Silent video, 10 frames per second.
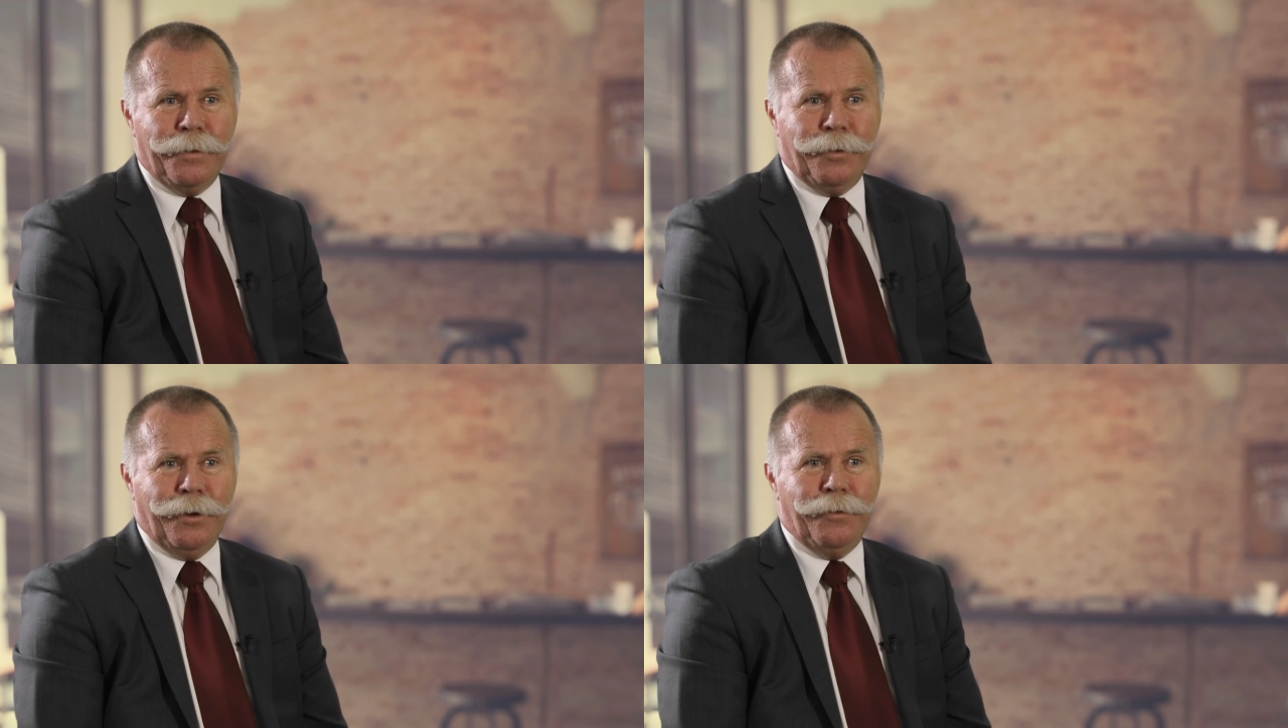
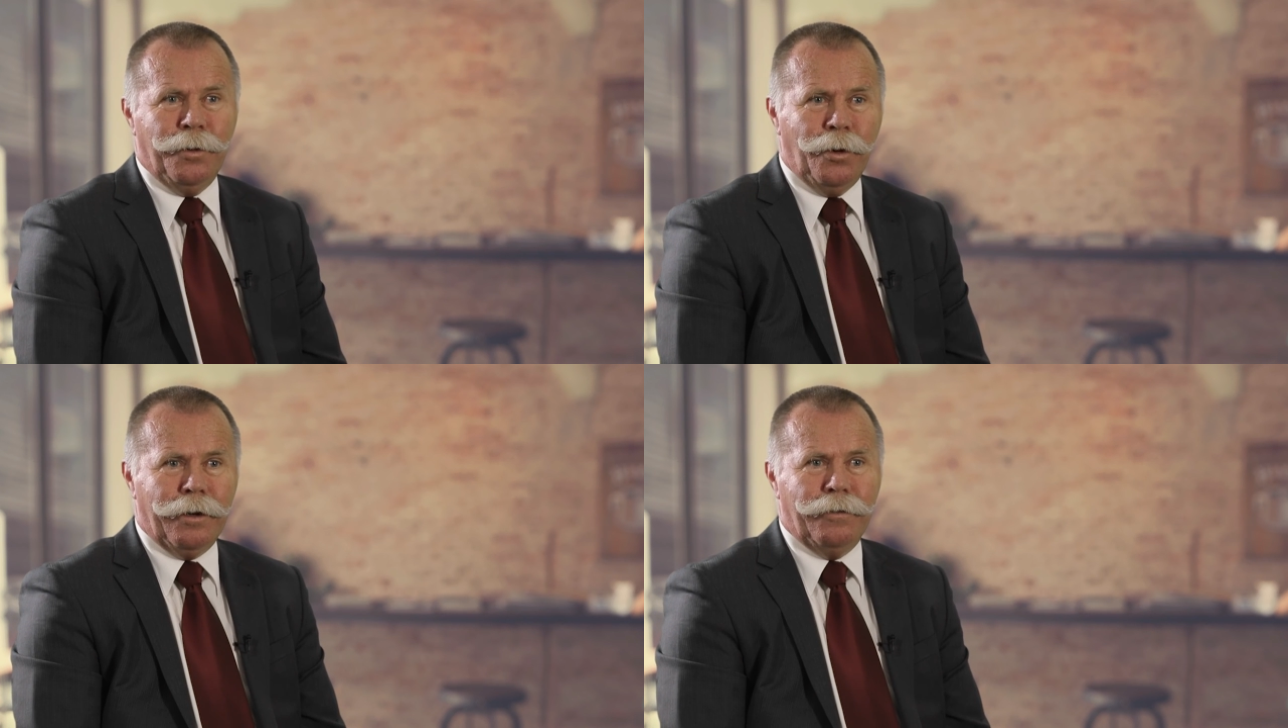So if
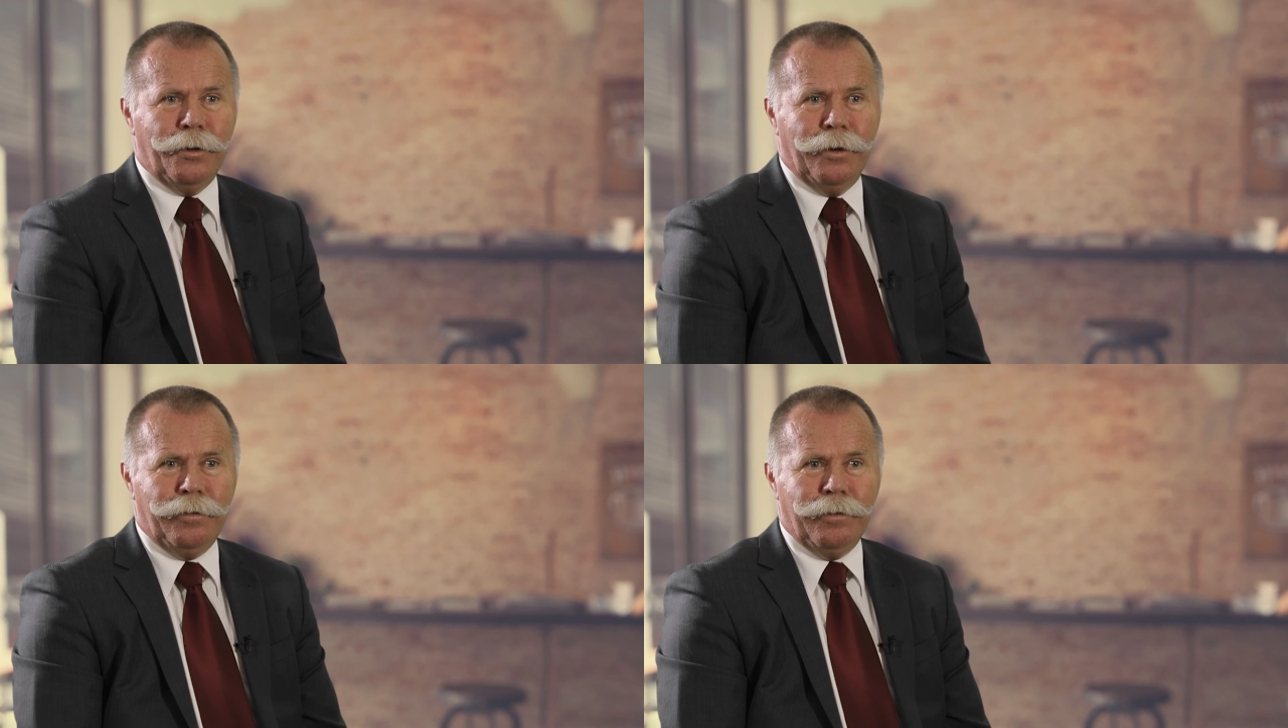you want a
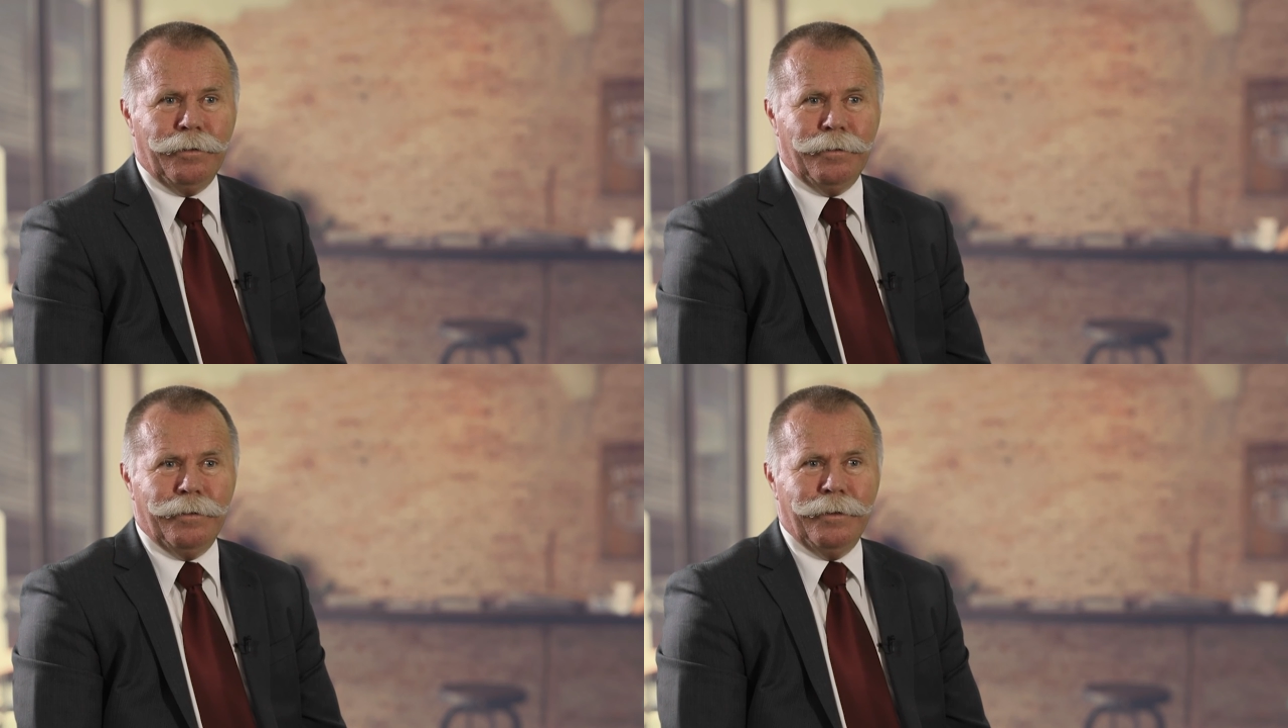voice,
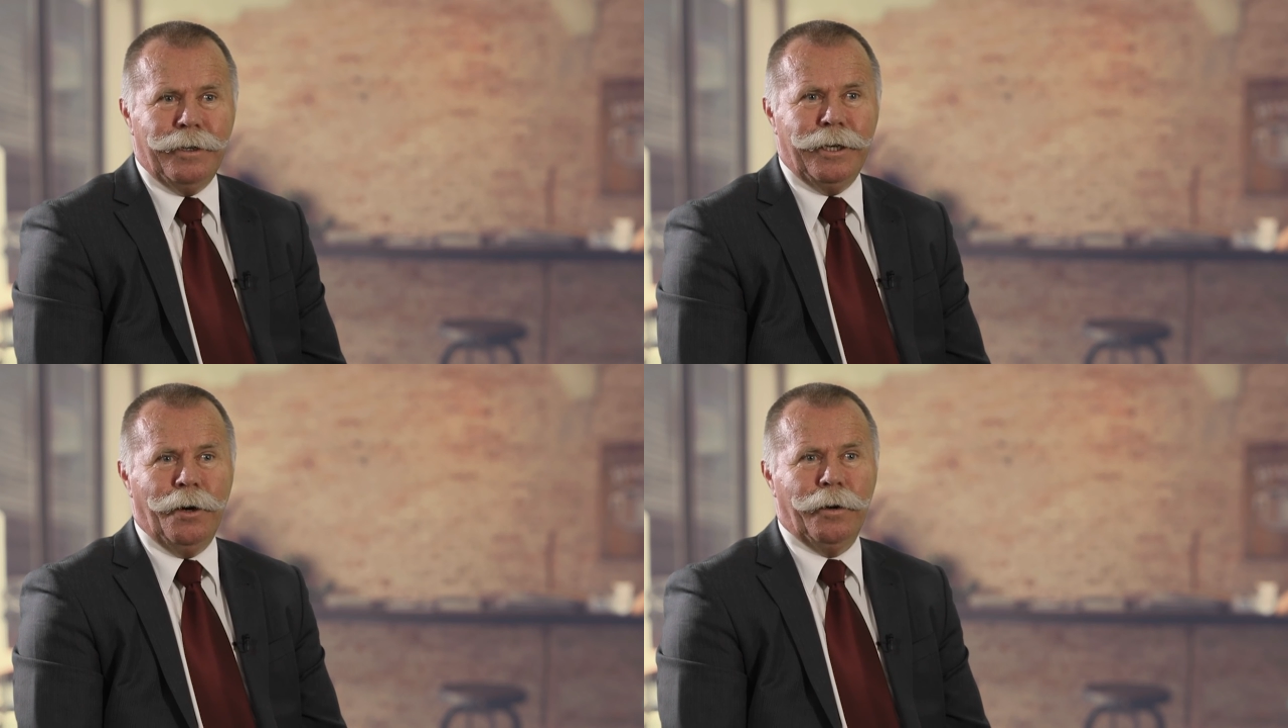
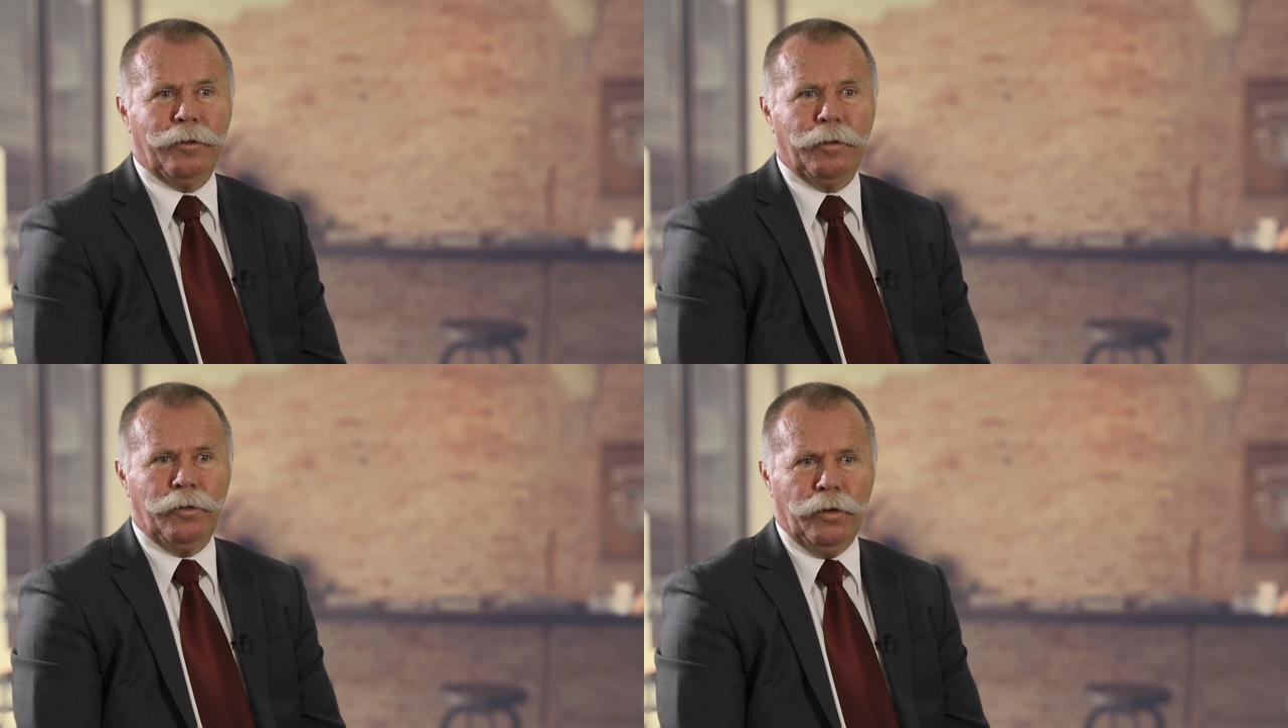you don't want a
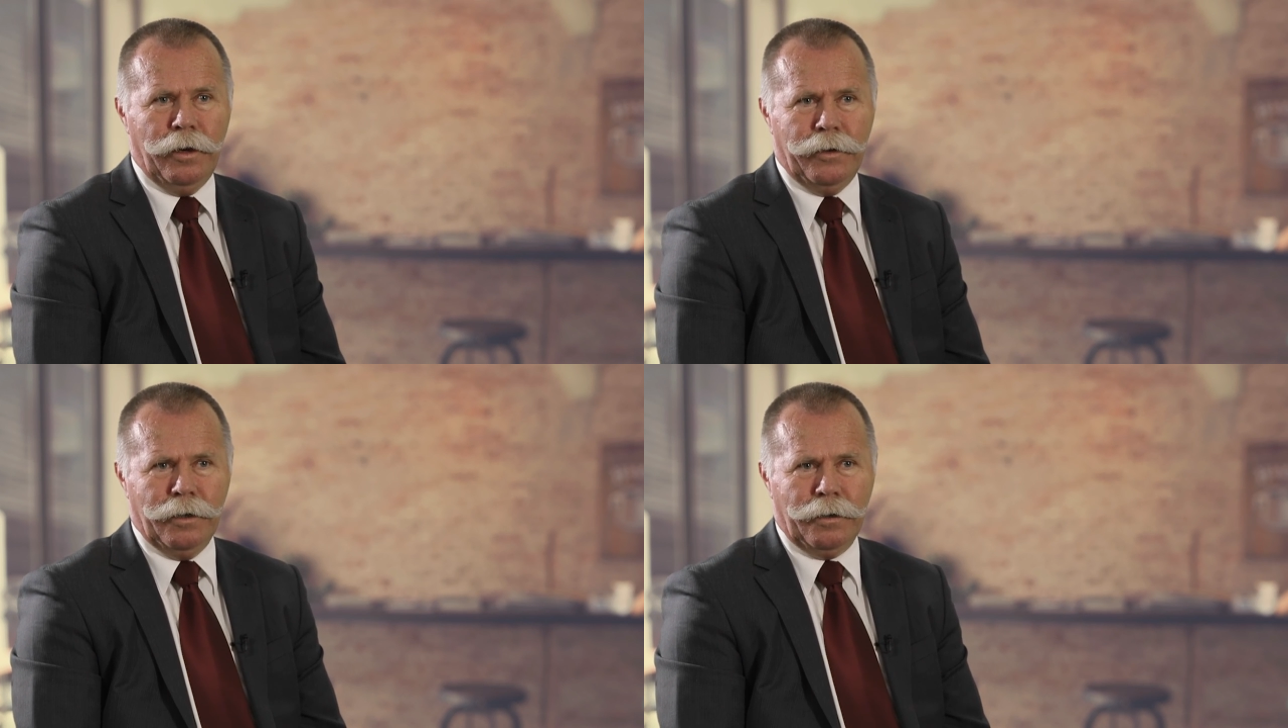
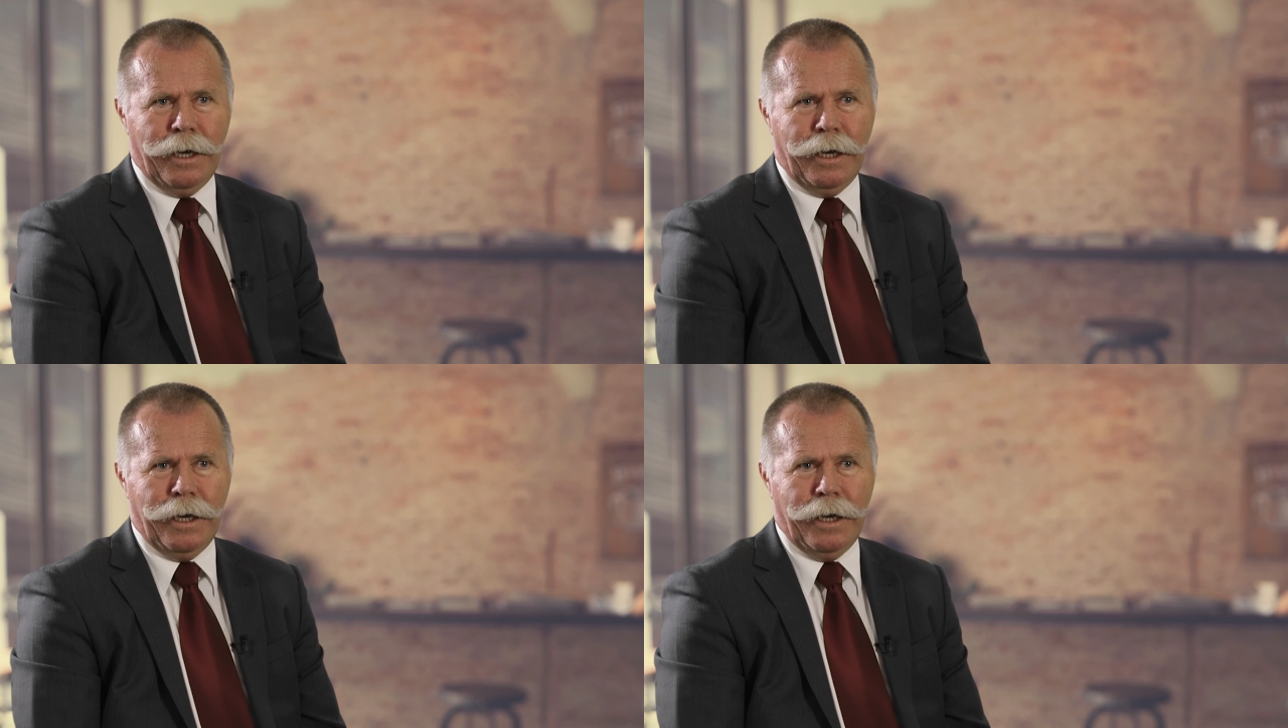subservient